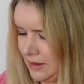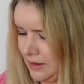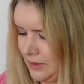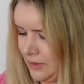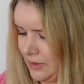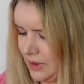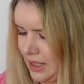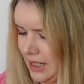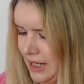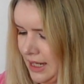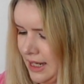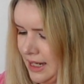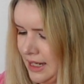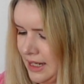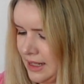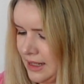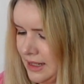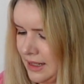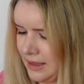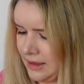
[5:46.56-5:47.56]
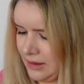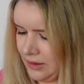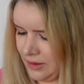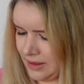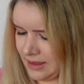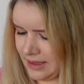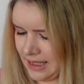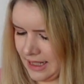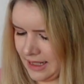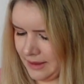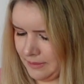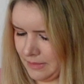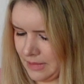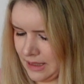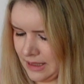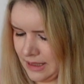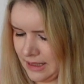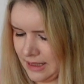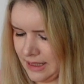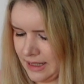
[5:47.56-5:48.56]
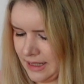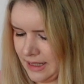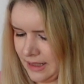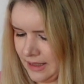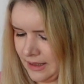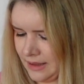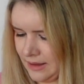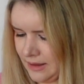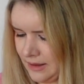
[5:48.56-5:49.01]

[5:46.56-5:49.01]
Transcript: okay, it looks like my,